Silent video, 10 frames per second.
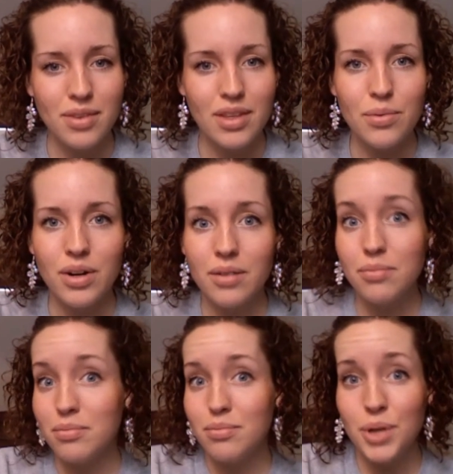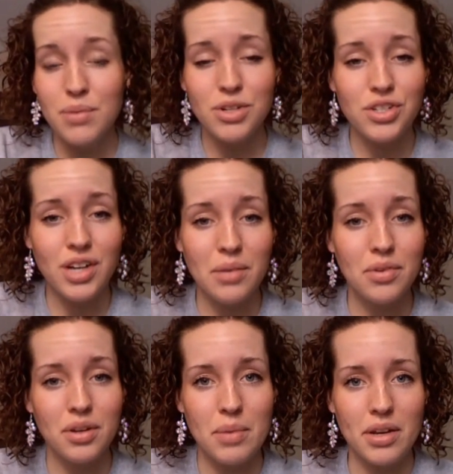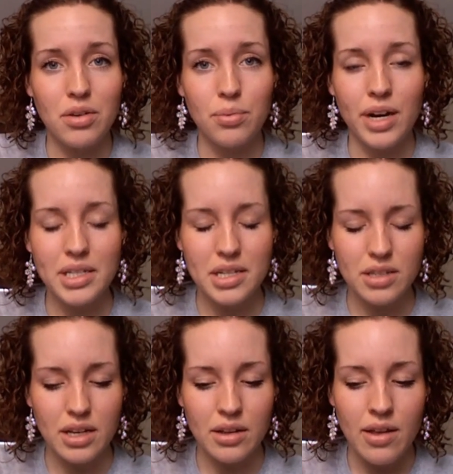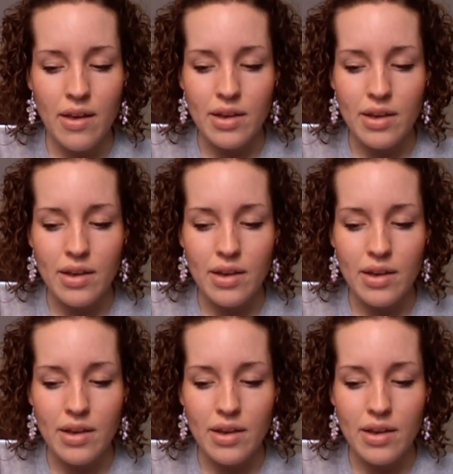you are pretty much done with your medical processing.